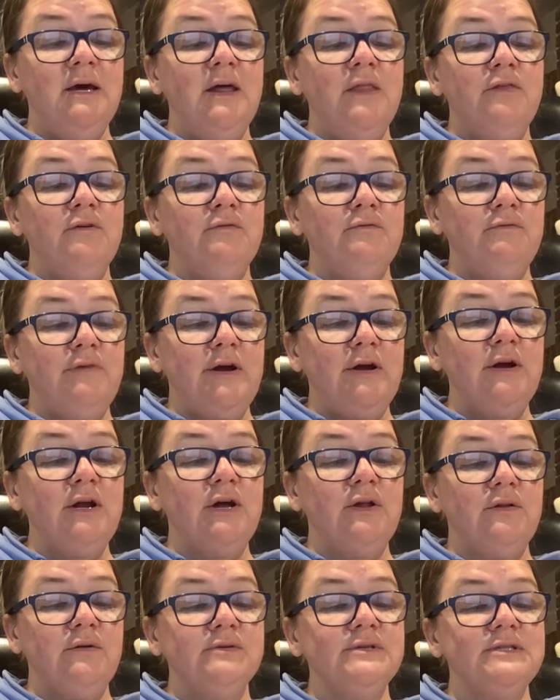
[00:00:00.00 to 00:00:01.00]
They're very
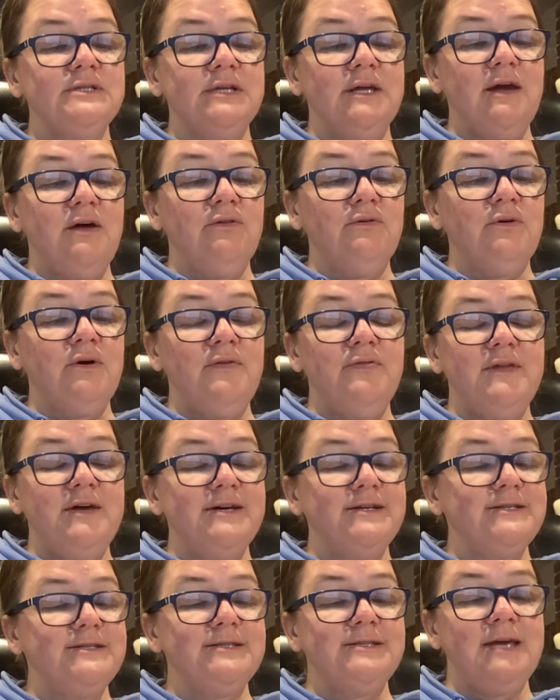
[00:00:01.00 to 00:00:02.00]
close together on
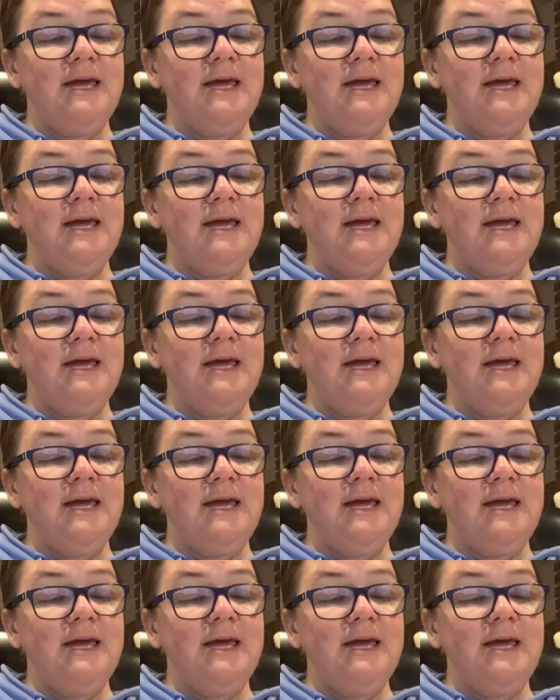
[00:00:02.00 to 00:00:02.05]
this,